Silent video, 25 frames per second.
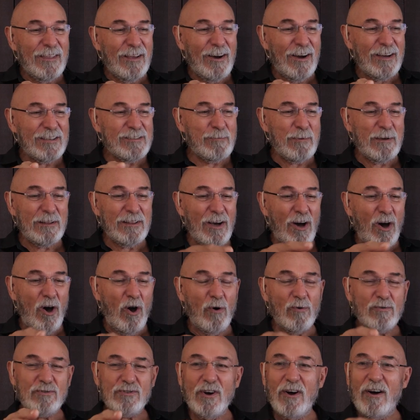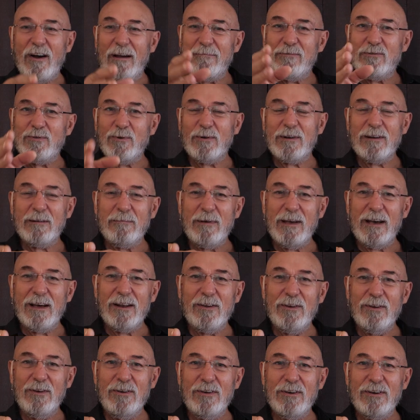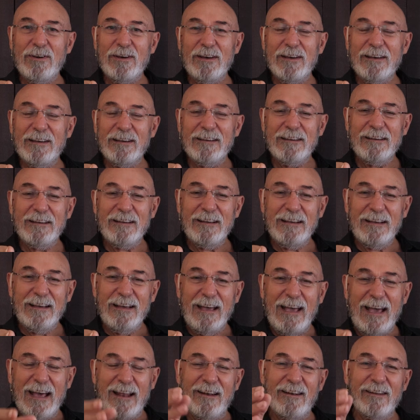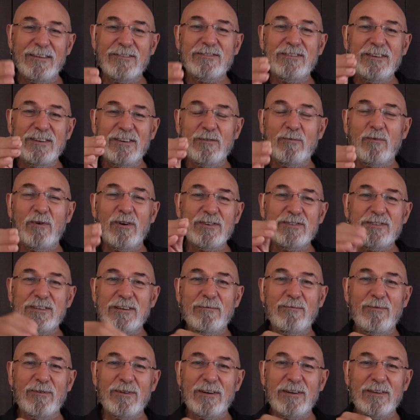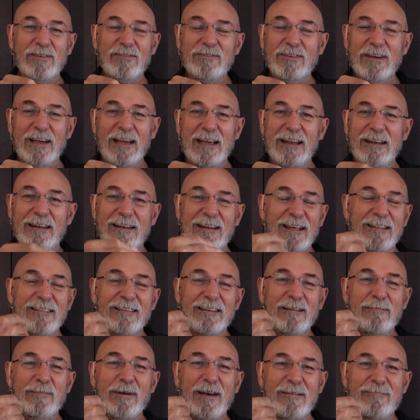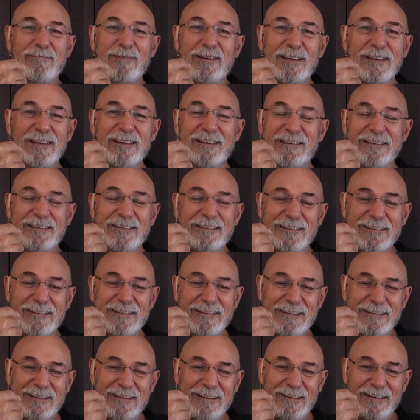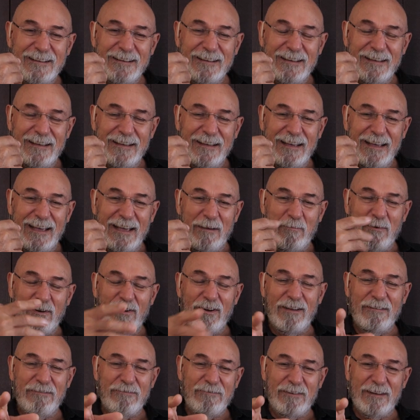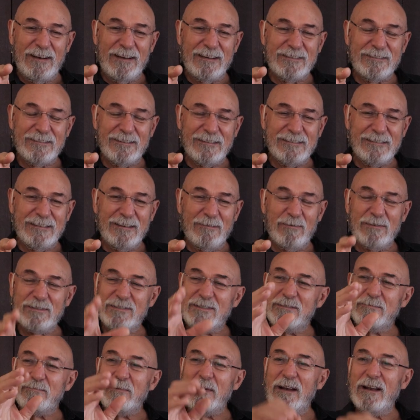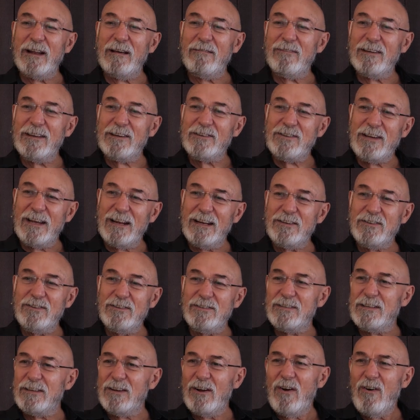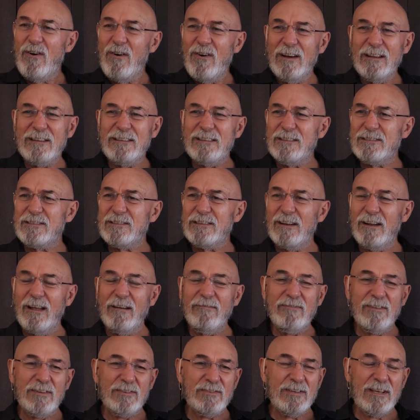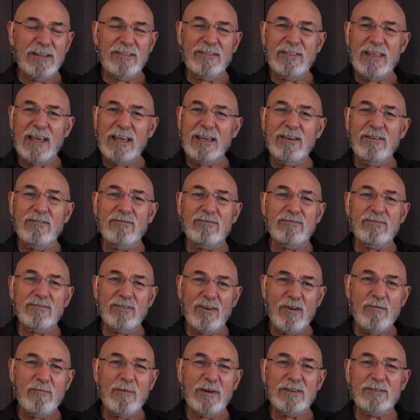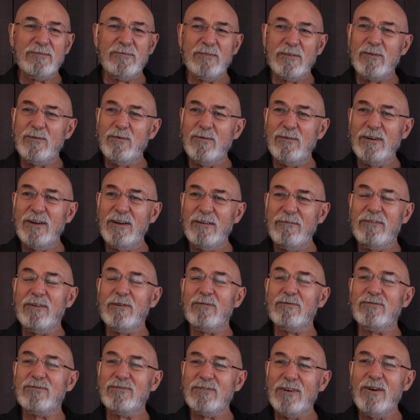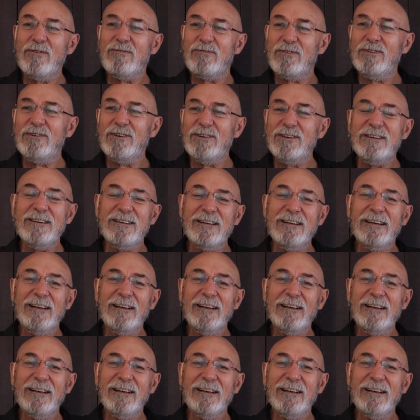I spent the whole time talking about her and listening to what she wanted to say and nothing about me. And when I finished, I said, well, it's just been lovely chatting. She said, oh, I just loved it. Thank you so much for calling. I feel so good.